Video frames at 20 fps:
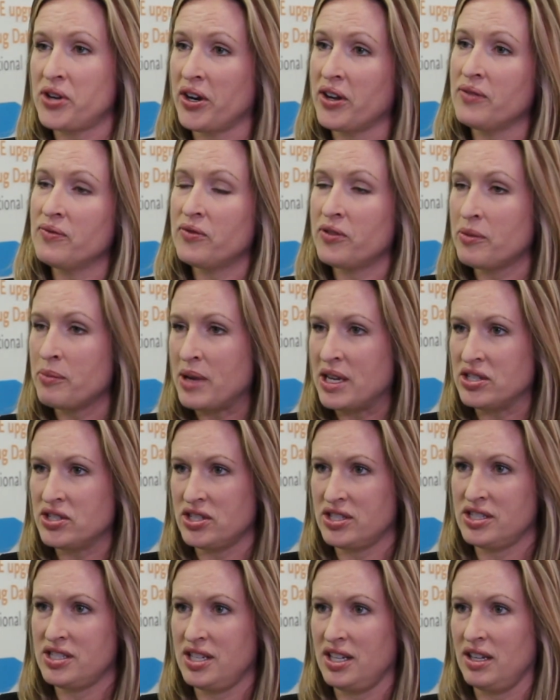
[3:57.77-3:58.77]
drug
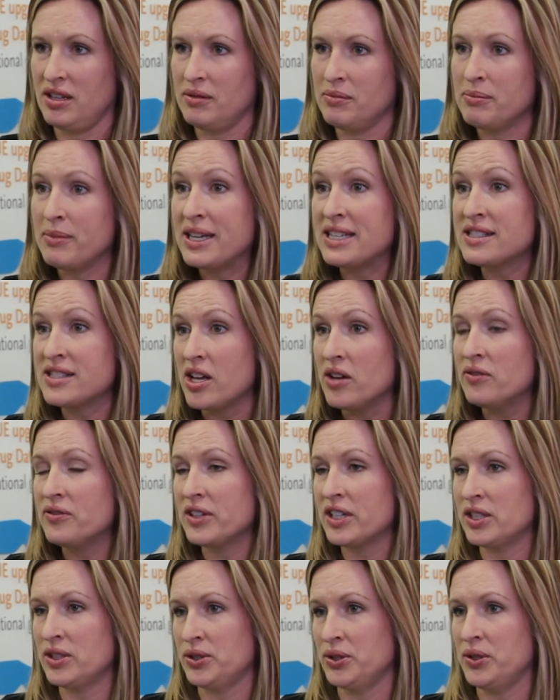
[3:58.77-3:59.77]
information team, myself
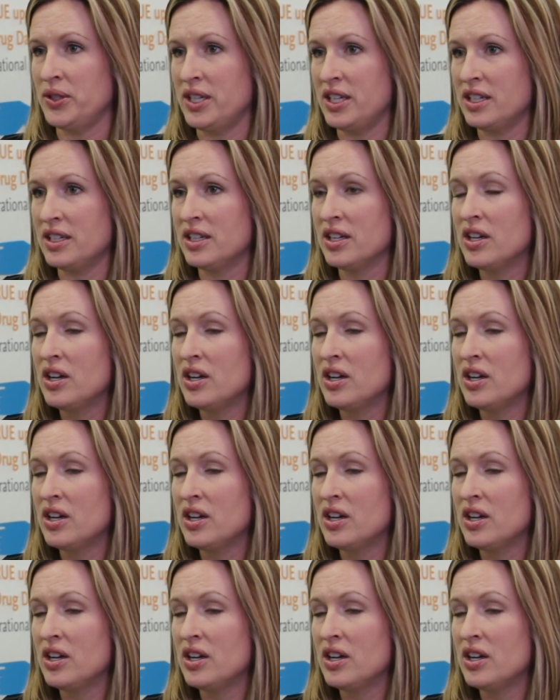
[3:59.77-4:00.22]
included,